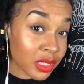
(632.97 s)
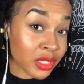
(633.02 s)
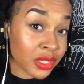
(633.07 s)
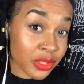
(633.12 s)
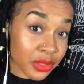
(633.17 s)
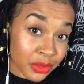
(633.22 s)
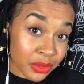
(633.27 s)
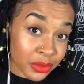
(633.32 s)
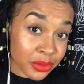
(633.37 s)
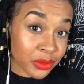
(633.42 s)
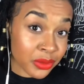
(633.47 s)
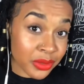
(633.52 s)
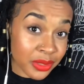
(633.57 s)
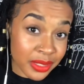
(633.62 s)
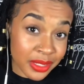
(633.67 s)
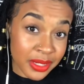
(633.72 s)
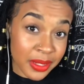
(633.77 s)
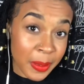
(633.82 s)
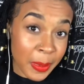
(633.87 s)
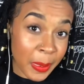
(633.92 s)
you.
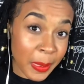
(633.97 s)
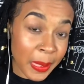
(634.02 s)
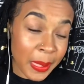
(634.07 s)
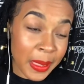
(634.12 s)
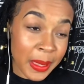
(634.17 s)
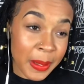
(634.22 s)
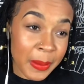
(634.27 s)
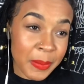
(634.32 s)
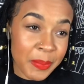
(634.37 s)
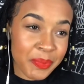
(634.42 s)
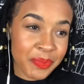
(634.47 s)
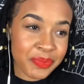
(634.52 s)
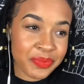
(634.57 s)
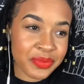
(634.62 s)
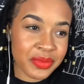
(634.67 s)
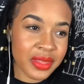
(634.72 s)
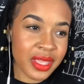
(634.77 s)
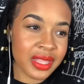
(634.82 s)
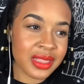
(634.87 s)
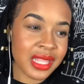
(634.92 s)

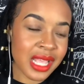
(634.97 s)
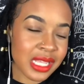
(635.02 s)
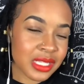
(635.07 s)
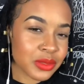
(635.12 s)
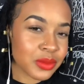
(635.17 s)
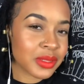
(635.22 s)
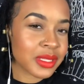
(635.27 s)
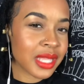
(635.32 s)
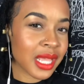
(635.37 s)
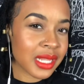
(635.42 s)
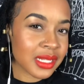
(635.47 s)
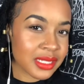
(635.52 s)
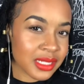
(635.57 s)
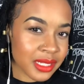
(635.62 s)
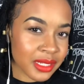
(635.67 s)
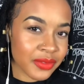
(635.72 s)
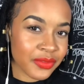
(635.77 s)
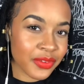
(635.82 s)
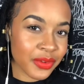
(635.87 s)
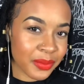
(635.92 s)
And that's what that did
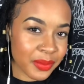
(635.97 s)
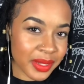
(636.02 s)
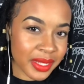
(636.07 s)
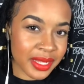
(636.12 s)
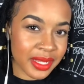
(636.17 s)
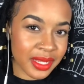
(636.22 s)
for me.